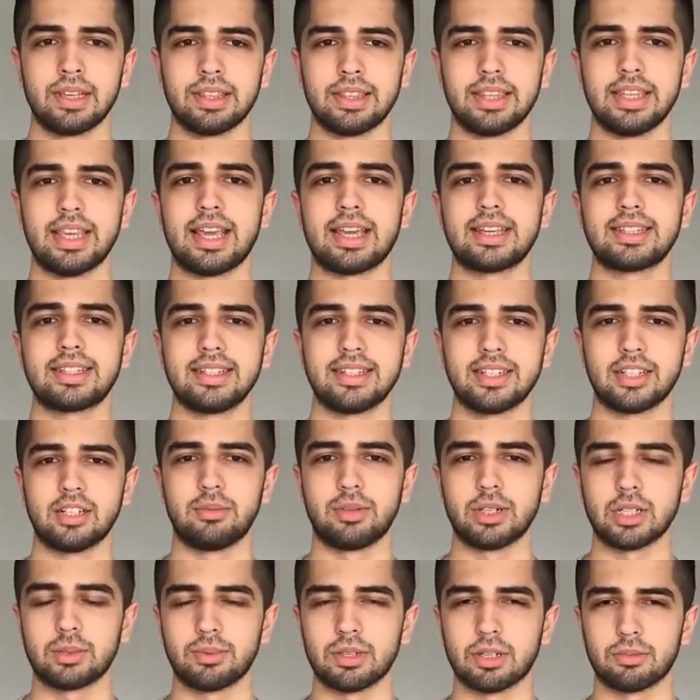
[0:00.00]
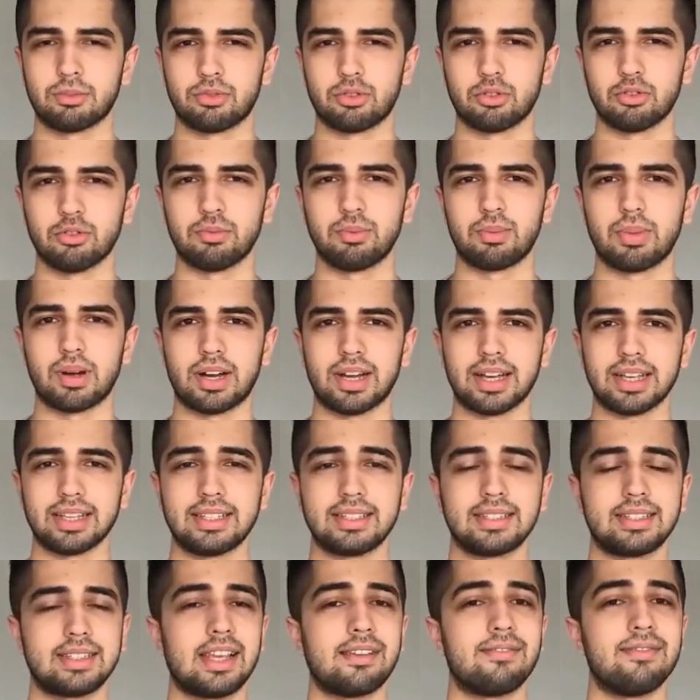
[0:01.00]
The exit deal must be approved by
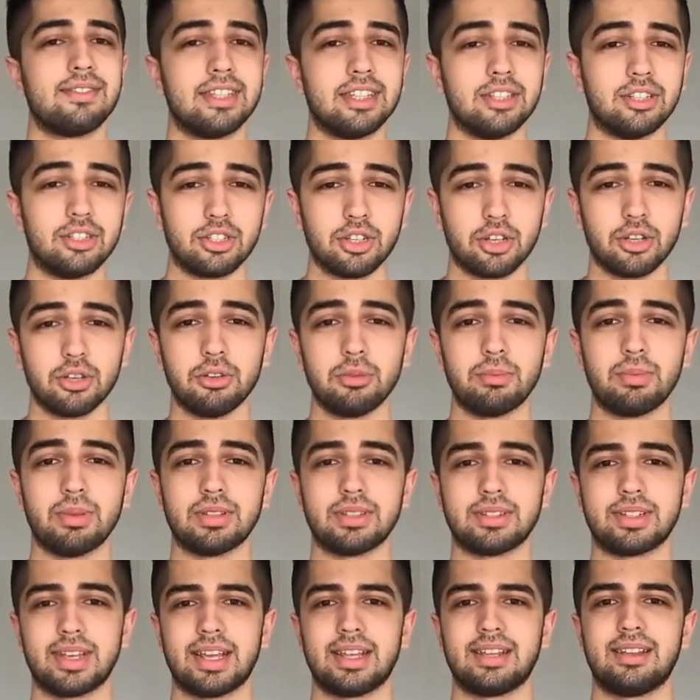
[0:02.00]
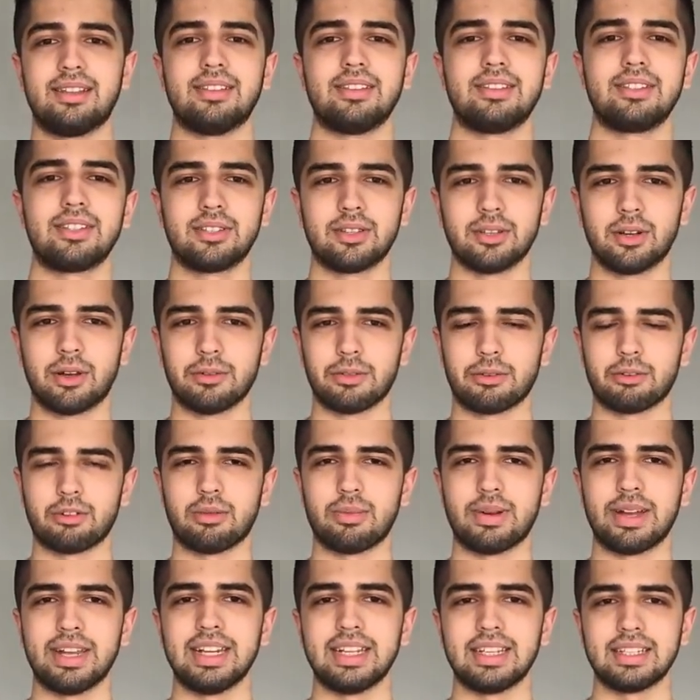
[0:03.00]
72% of the
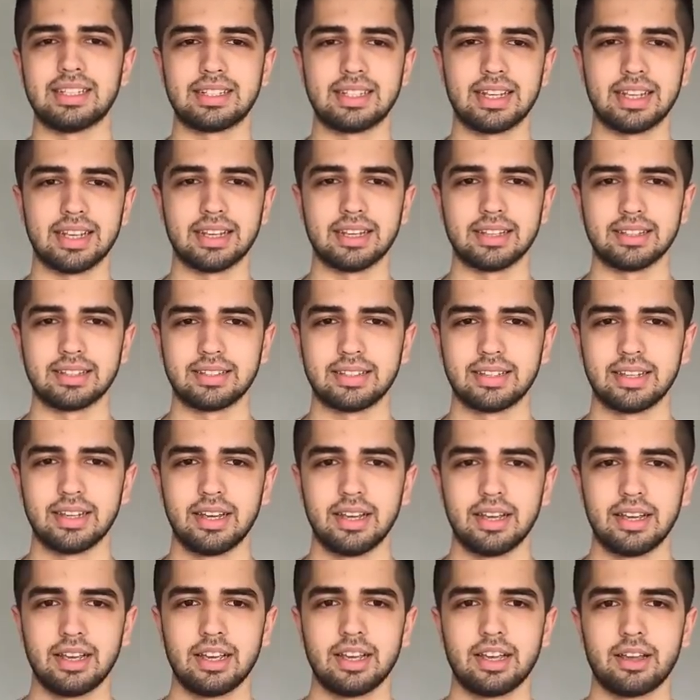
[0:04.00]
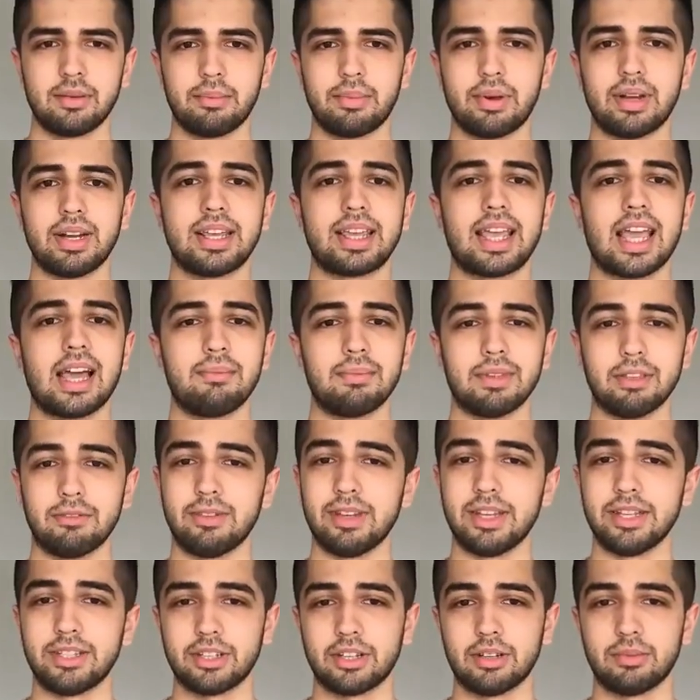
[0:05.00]
remaining states, but it can be
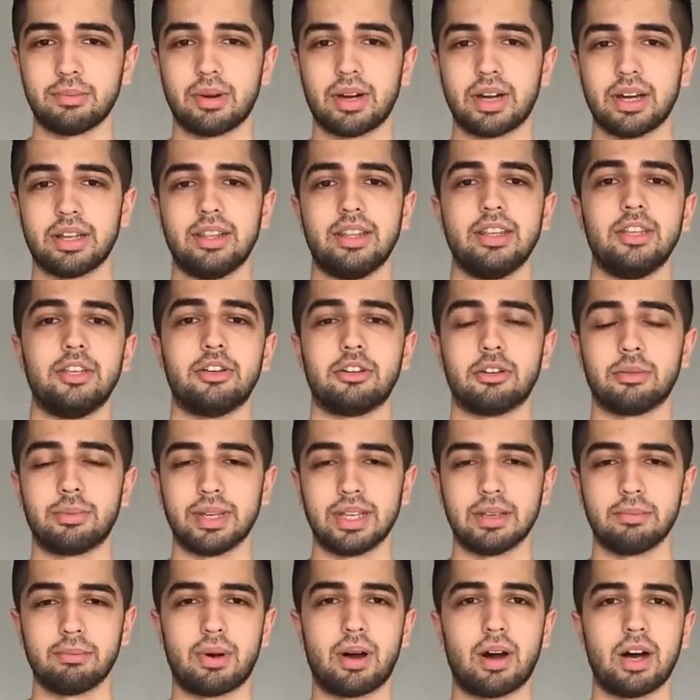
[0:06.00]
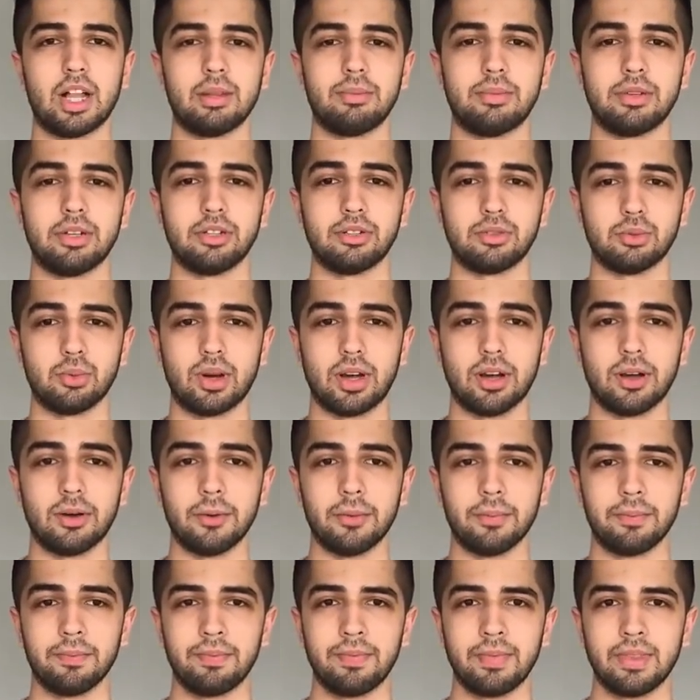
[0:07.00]
vetoed by the European Parliament as
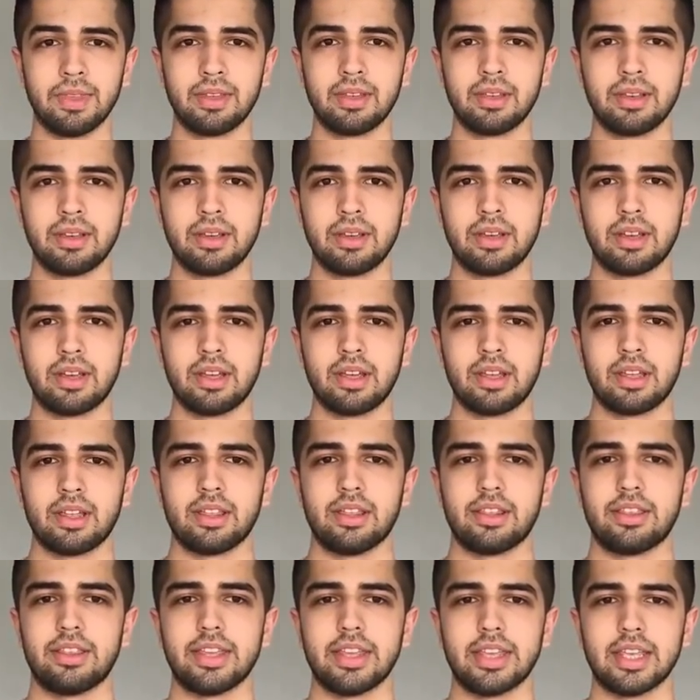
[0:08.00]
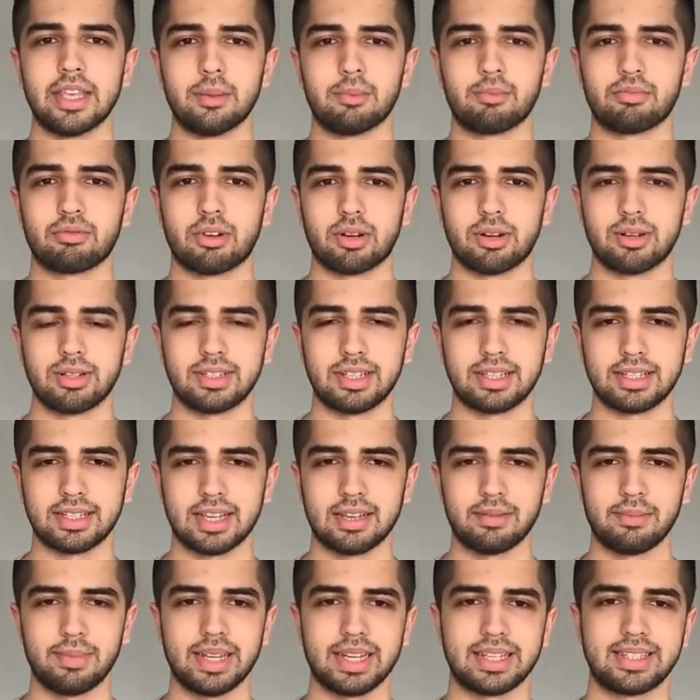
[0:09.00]
well. The process
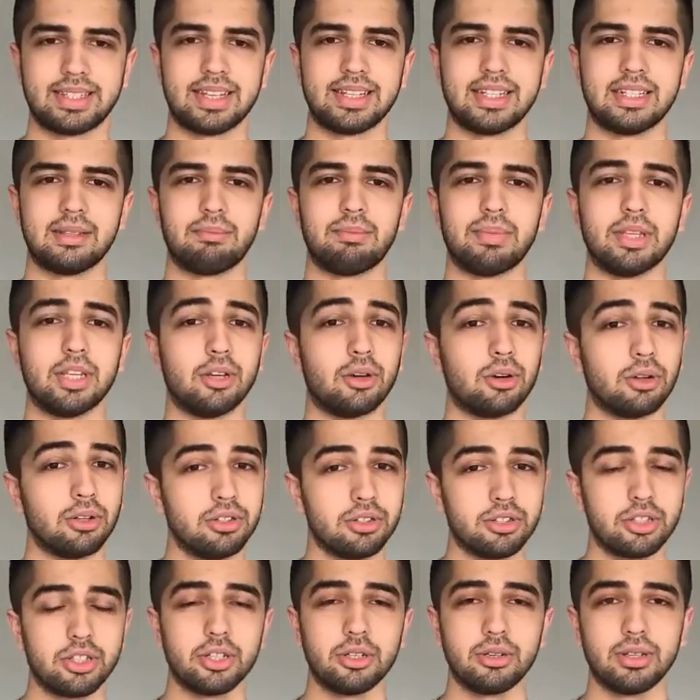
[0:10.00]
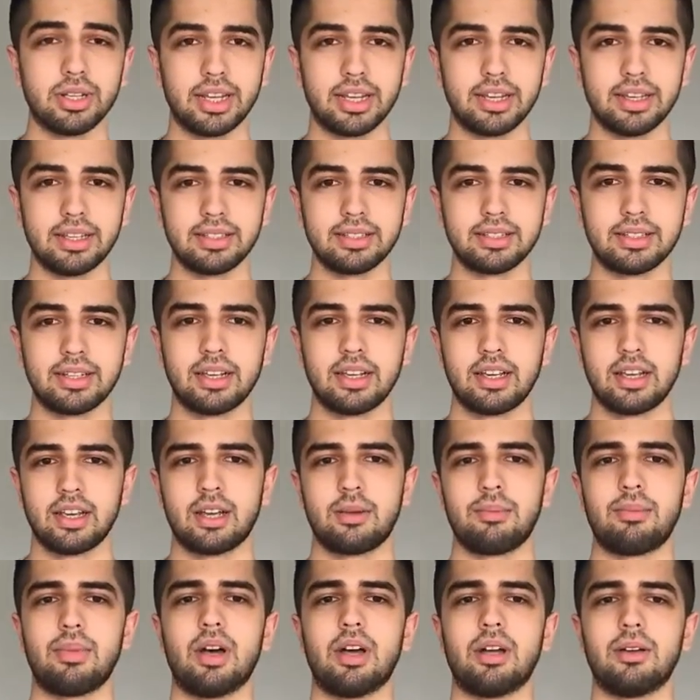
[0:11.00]
can be extended beyond 2 years,
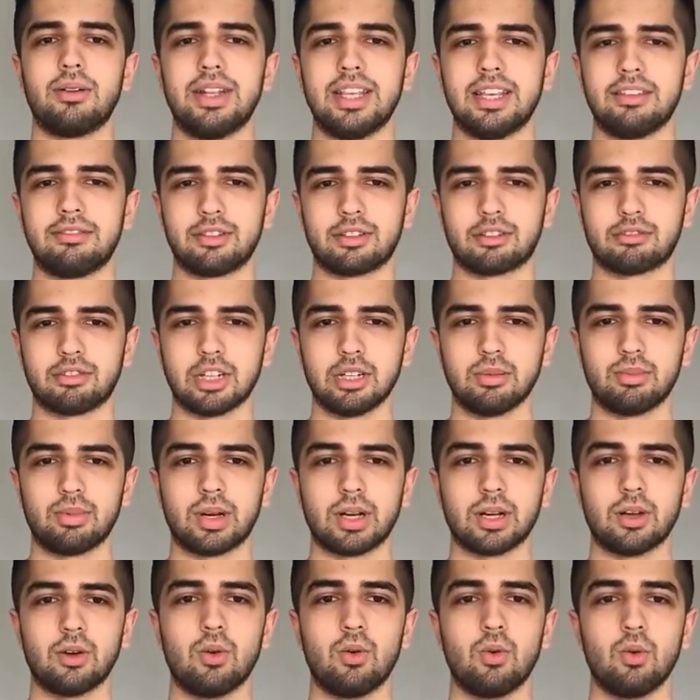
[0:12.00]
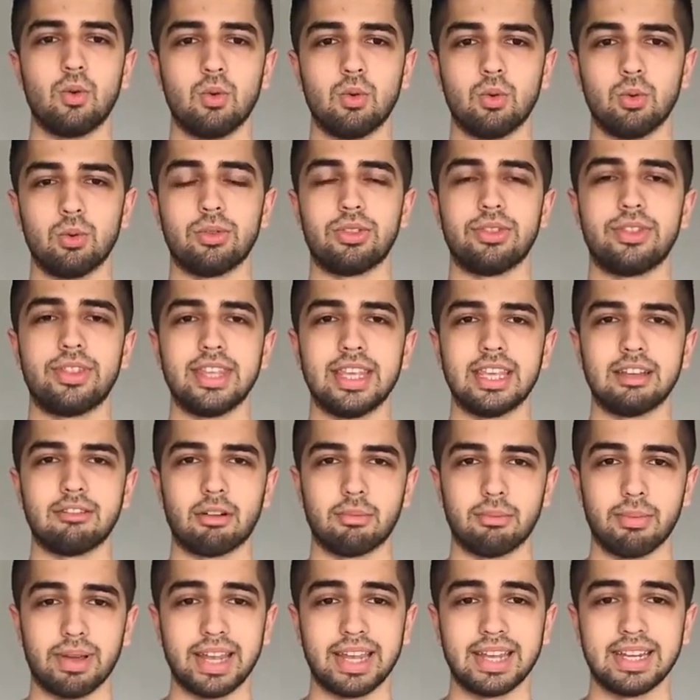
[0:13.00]
but only if agreed by all the
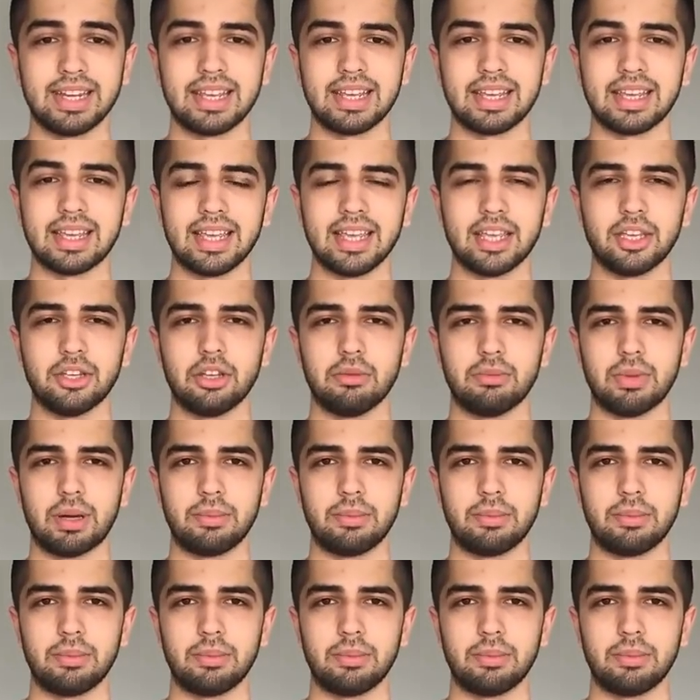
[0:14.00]
remaining EU